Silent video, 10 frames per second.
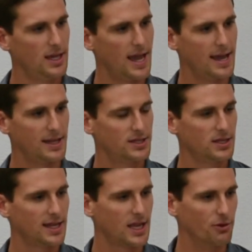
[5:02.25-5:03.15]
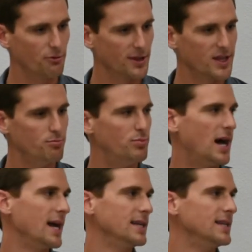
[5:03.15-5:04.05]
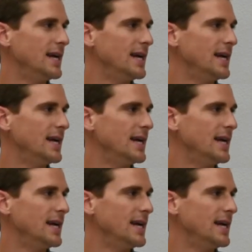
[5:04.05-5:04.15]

and it can really bind